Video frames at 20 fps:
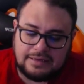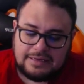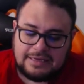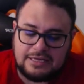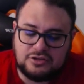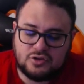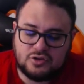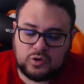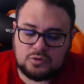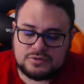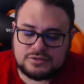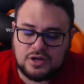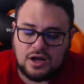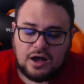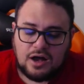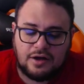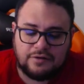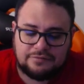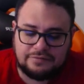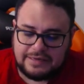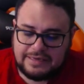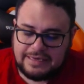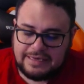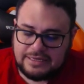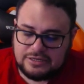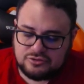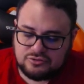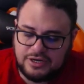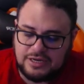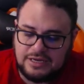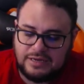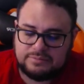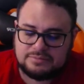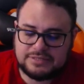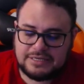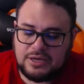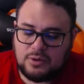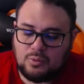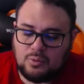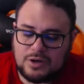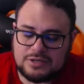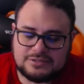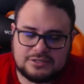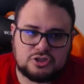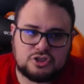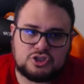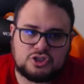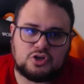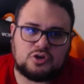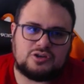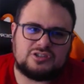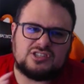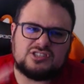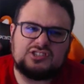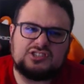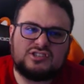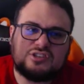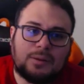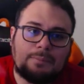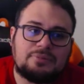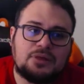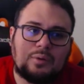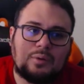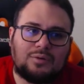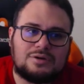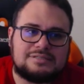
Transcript: he dozed off, he dreamed, he wasn't sure, so something